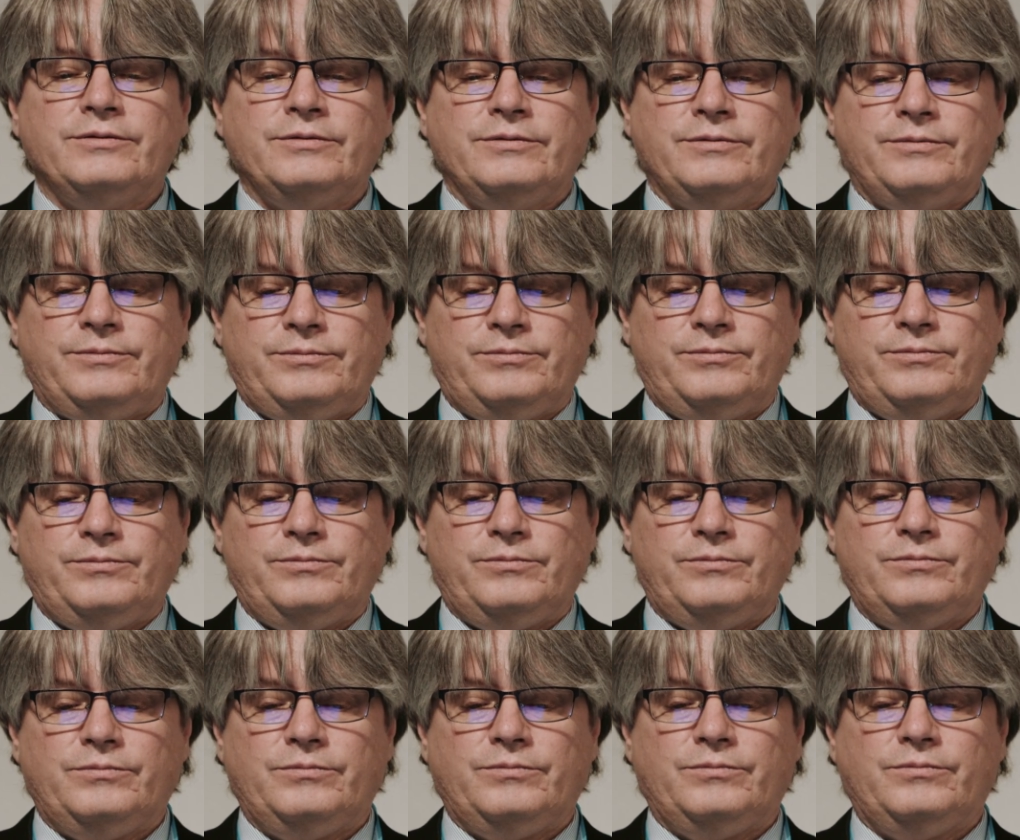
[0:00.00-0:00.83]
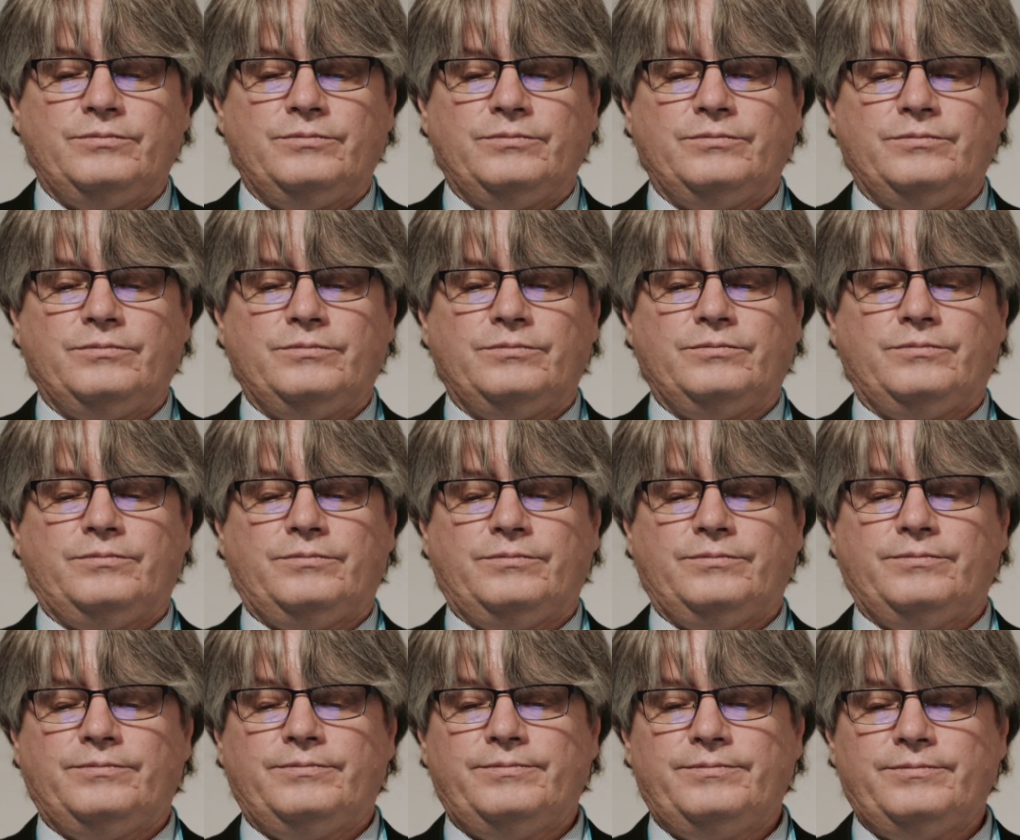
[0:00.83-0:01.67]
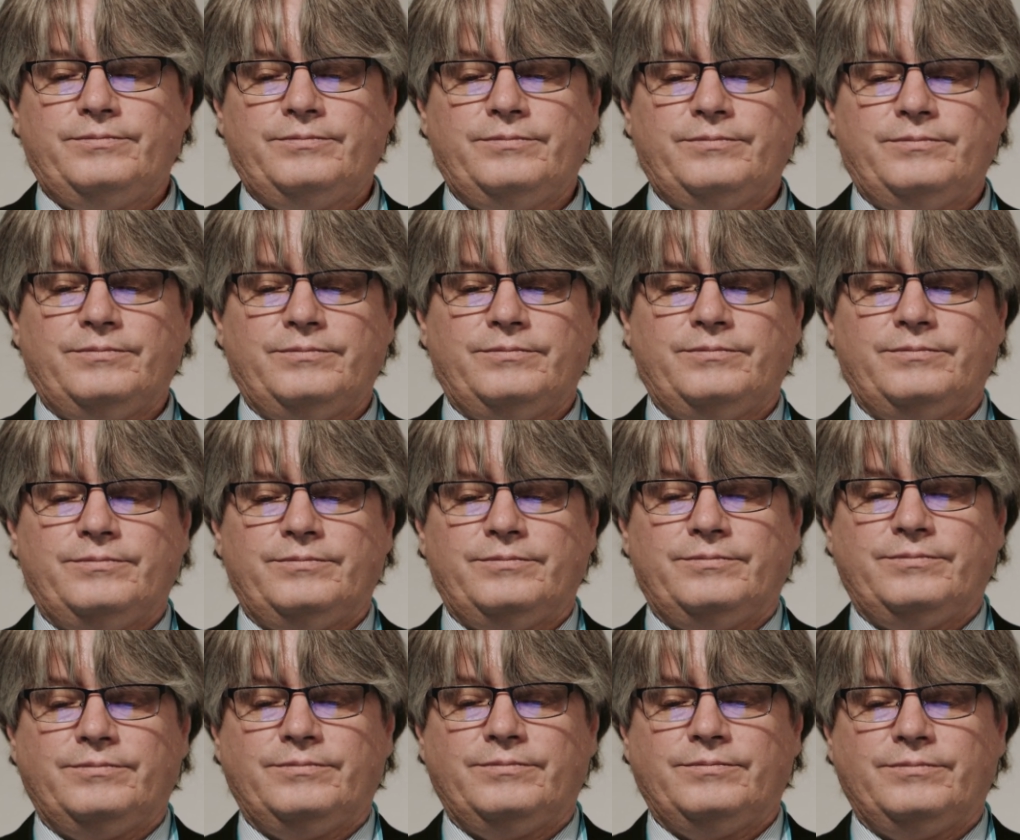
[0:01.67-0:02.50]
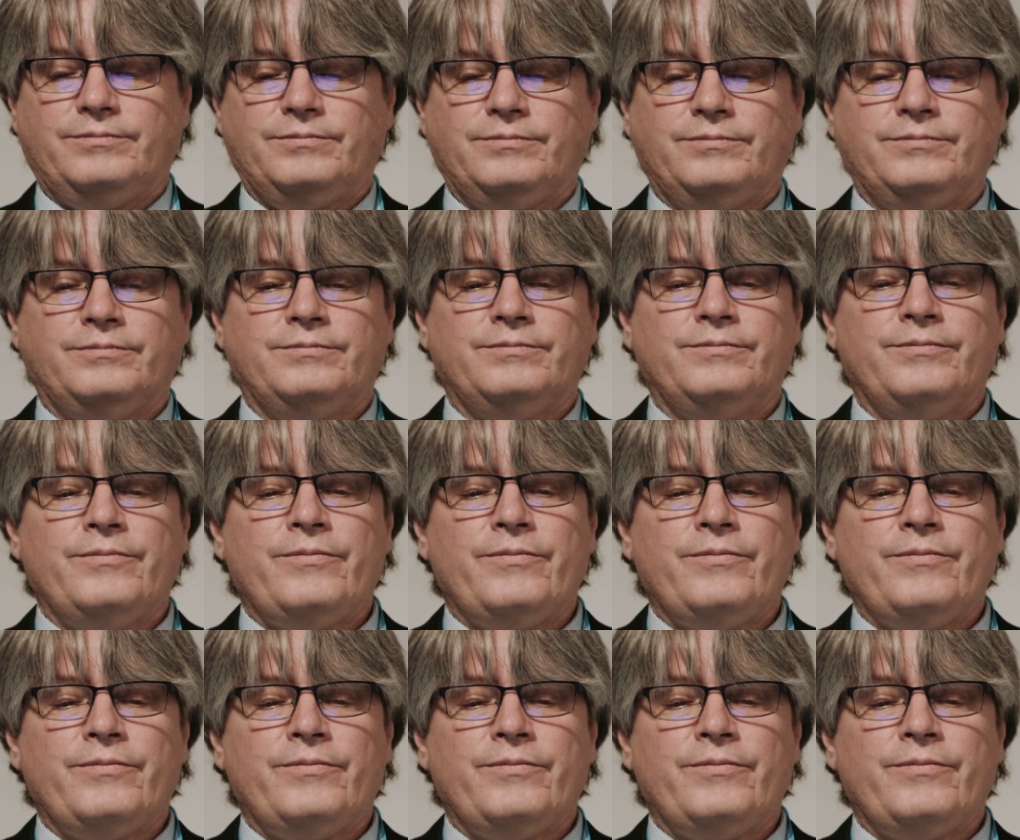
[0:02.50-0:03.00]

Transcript: (silence)